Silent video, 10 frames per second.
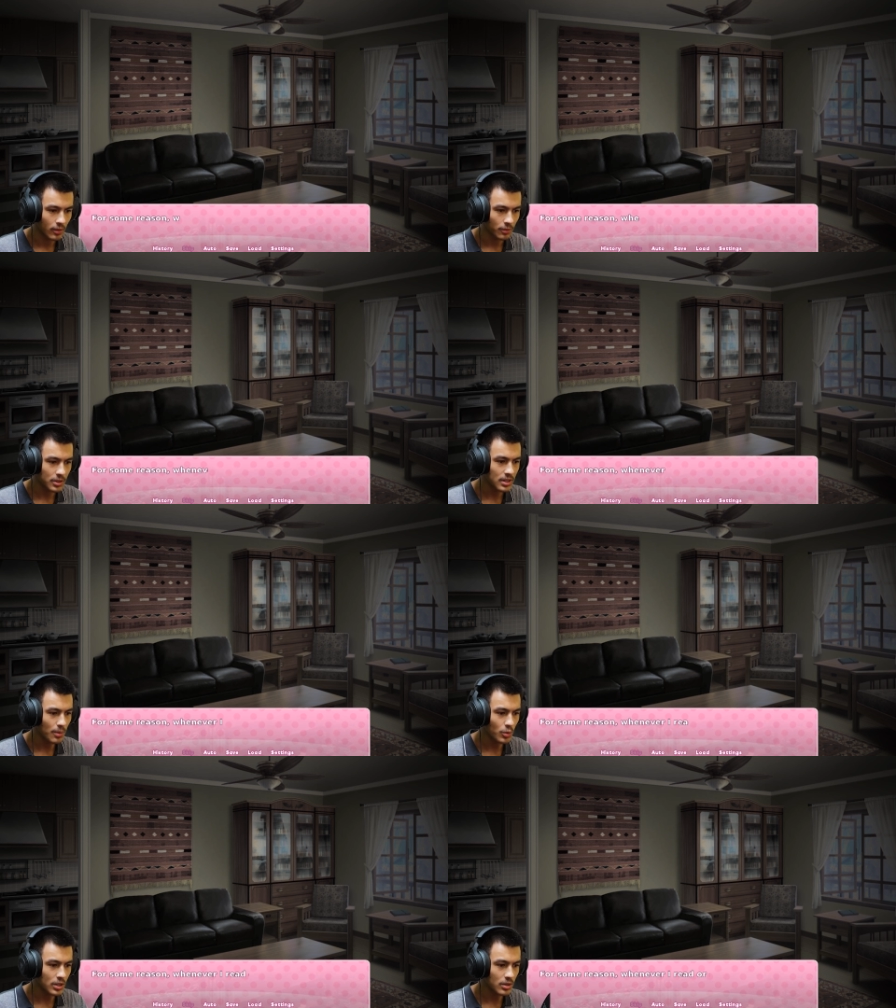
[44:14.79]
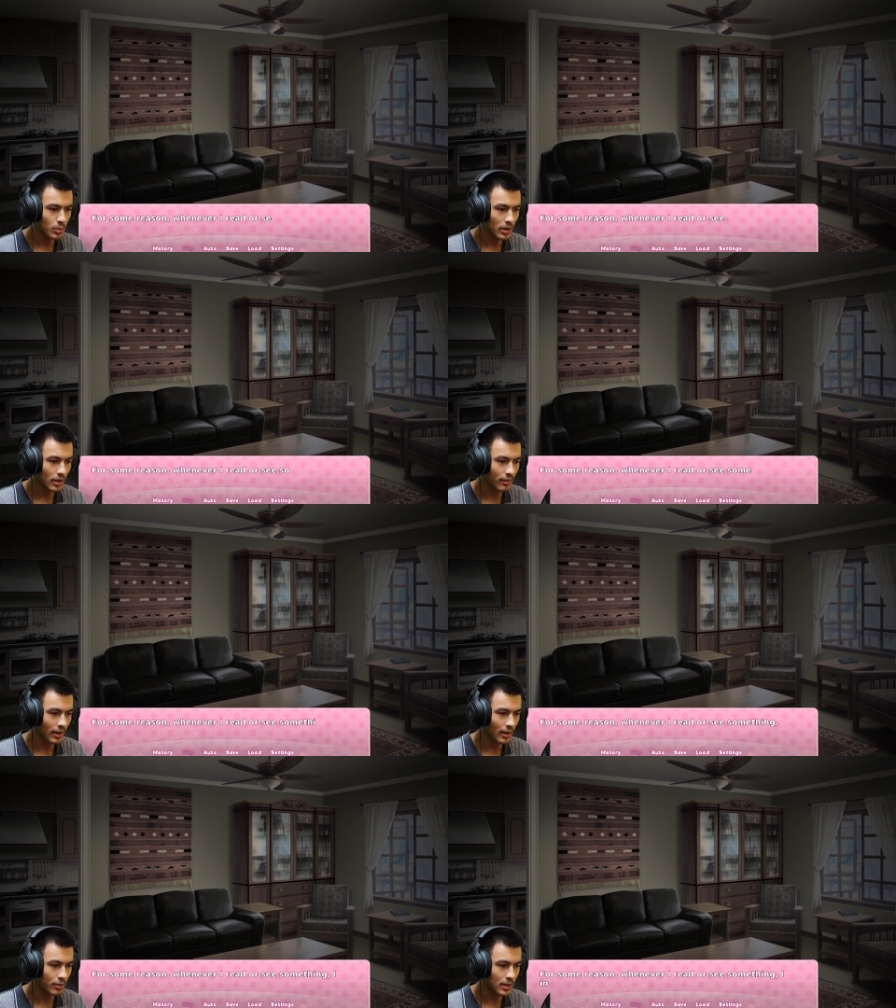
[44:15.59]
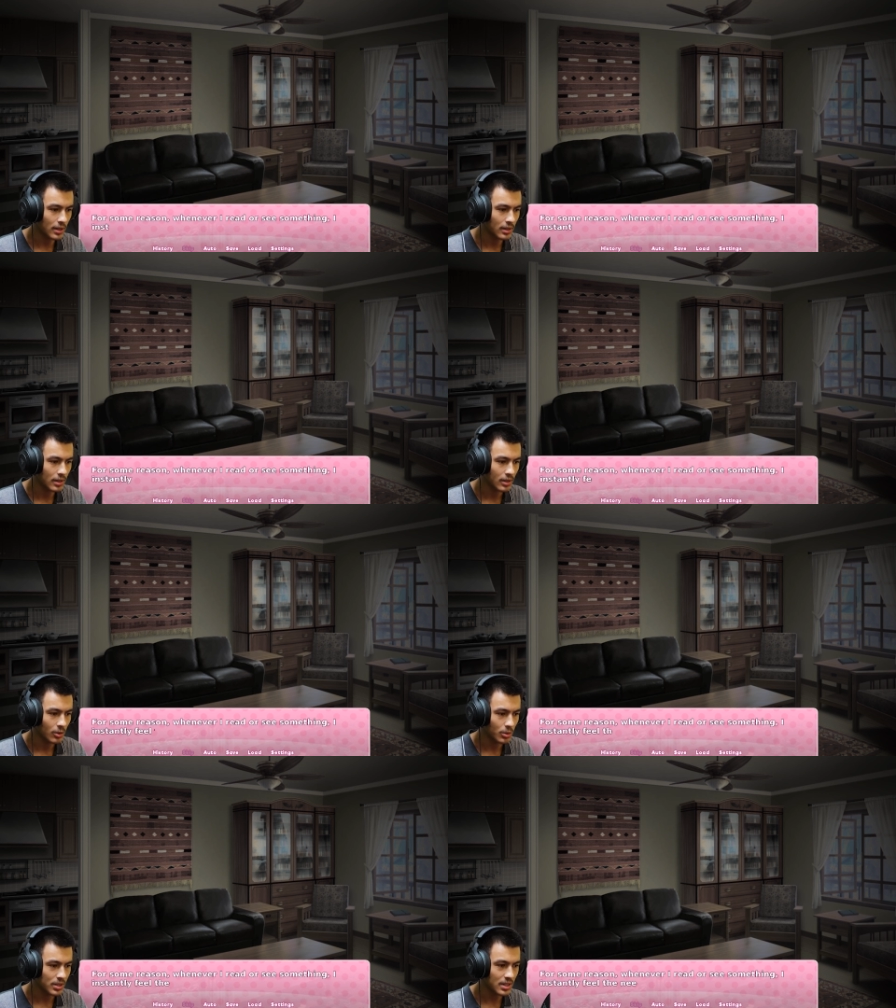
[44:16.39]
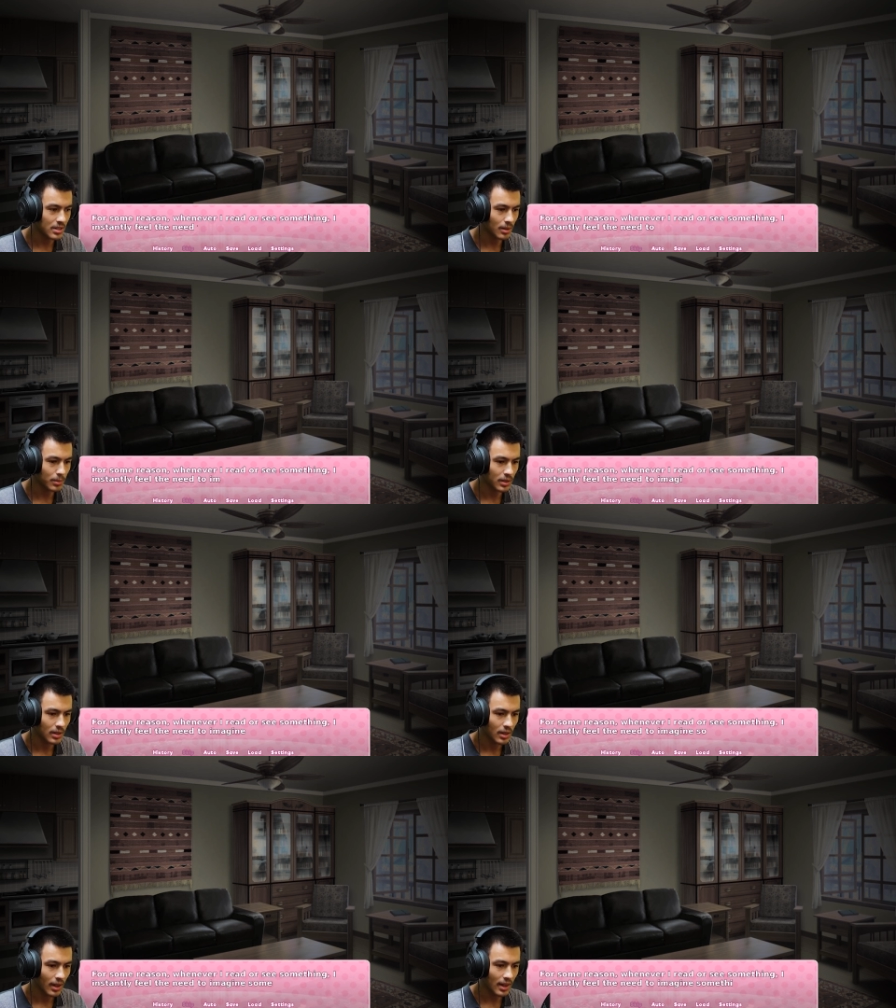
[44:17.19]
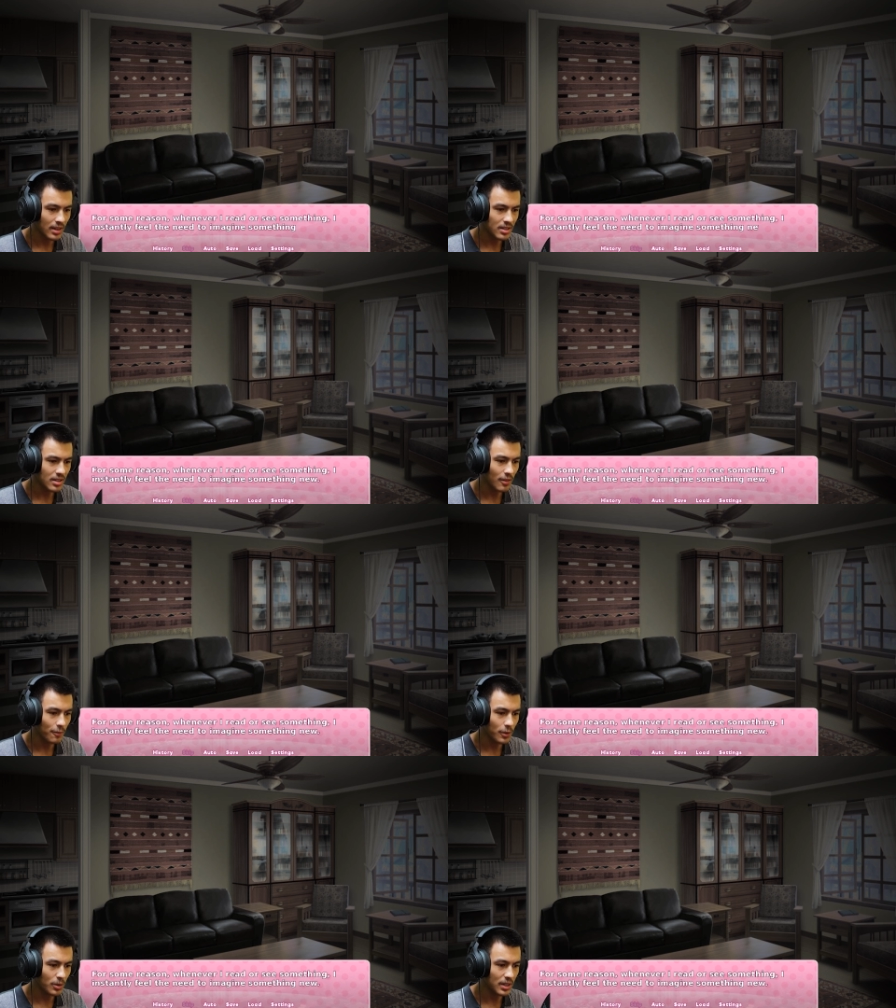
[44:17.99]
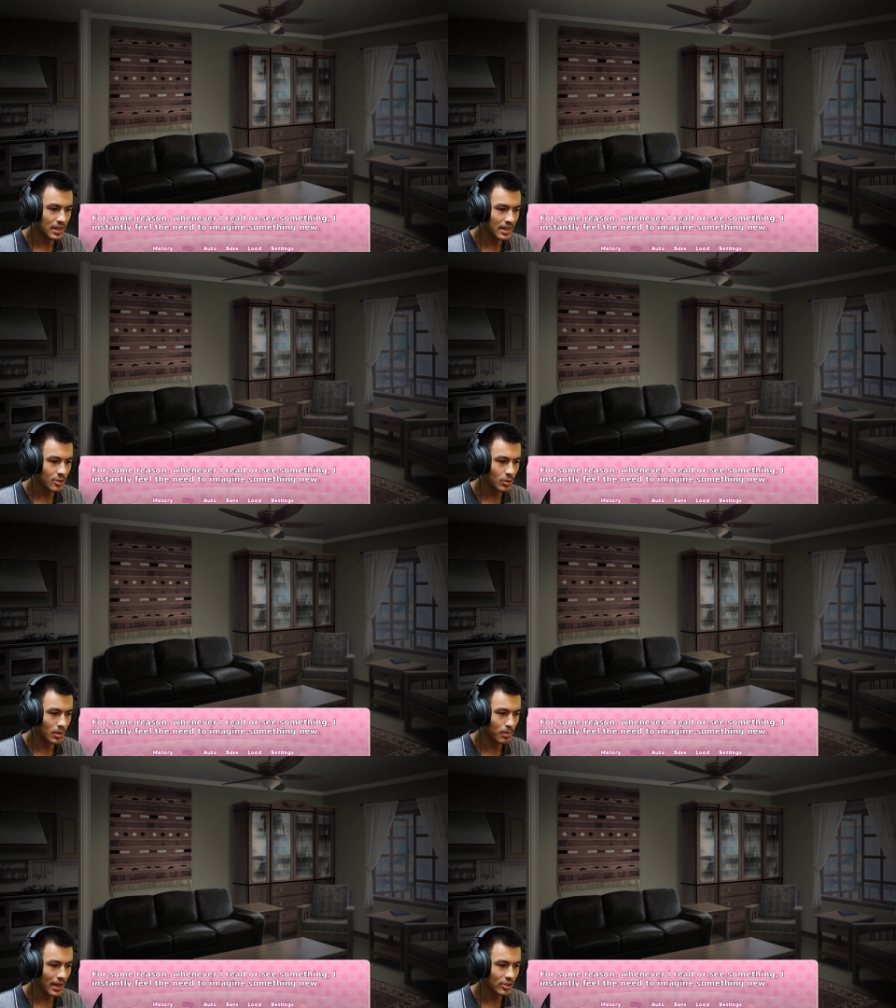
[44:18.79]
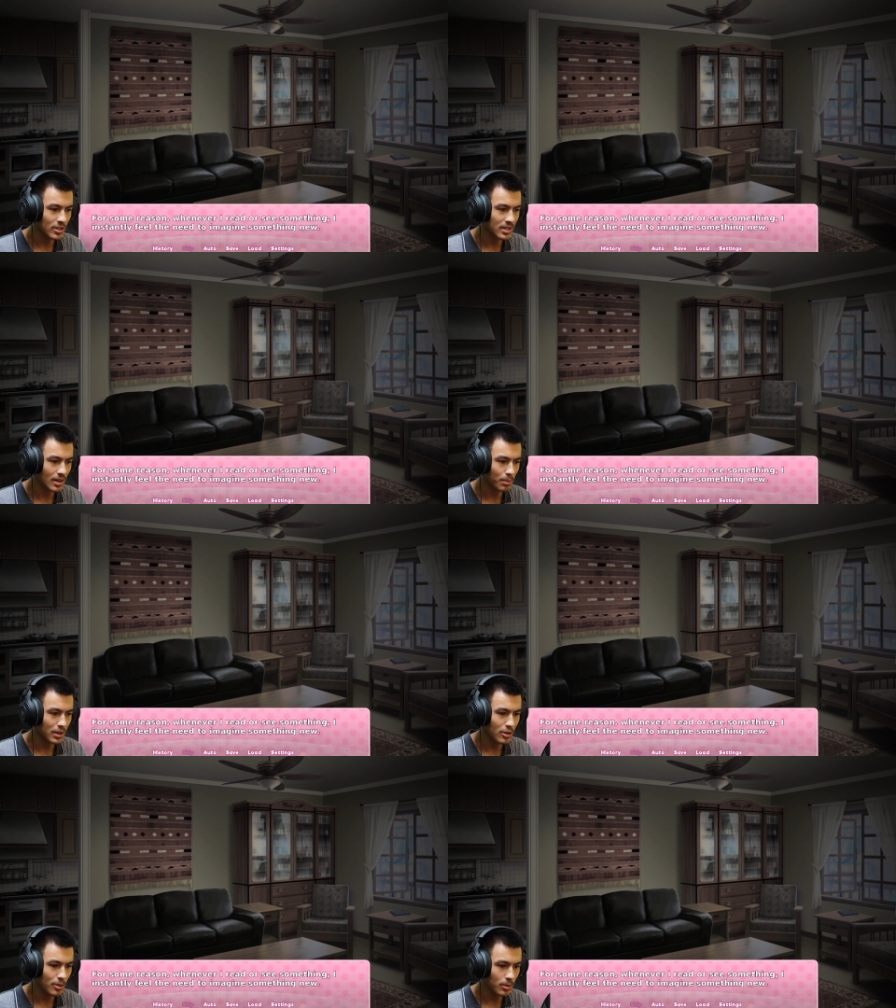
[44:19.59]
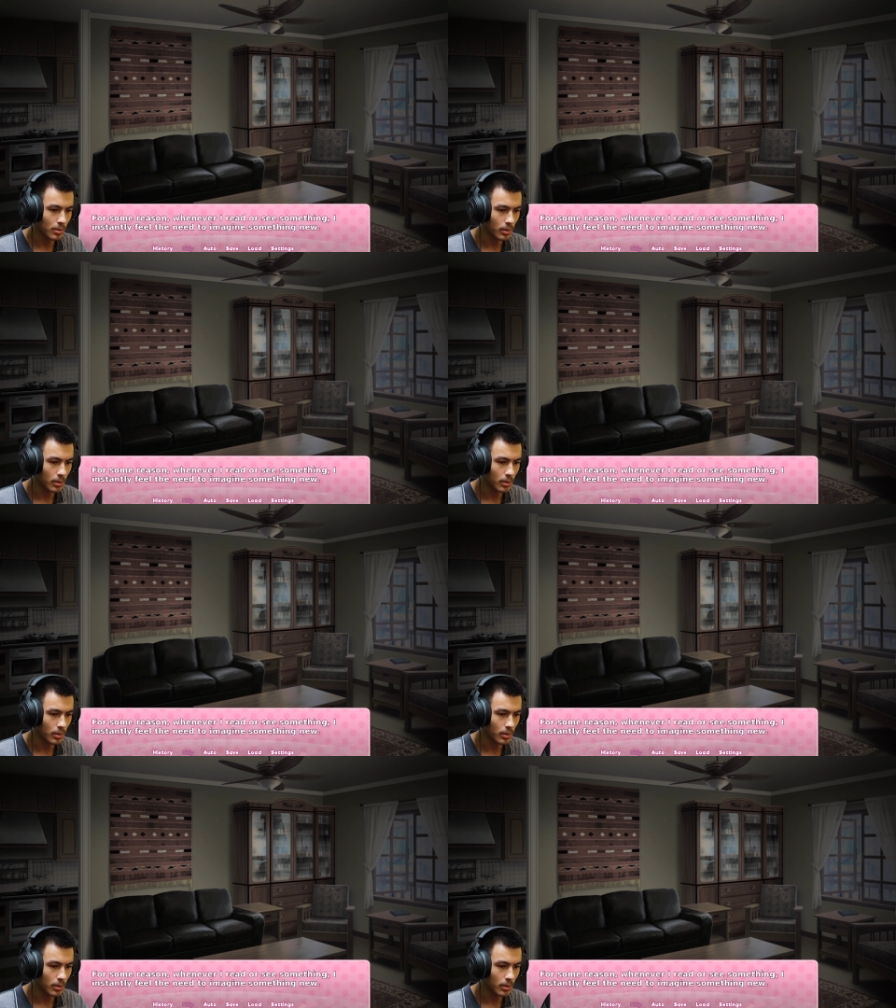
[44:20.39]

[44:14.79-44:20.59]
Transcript: For some reason, whenever I read or see something, I instantly feel the need to imagine something new.